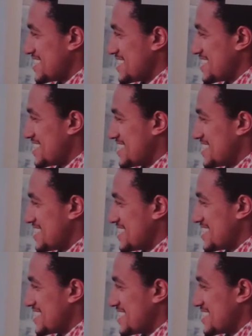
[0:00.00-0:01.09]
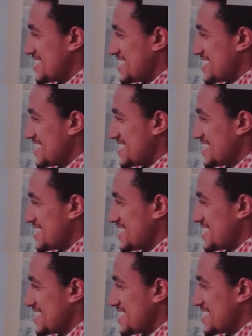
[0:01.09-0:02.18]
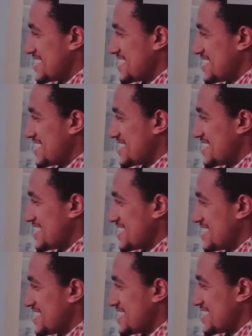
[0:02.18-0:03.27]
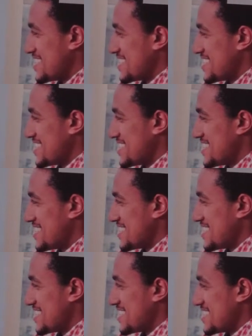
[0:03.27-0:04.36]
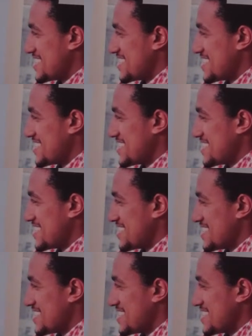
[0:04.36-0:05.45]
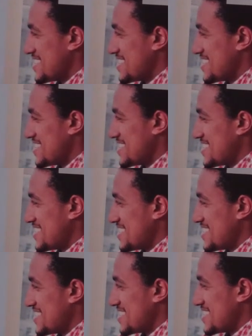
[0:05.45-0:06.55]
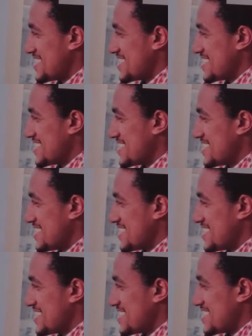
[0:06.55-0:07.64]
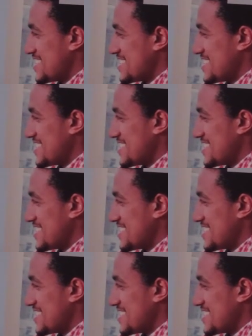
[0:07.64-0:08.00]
(silent)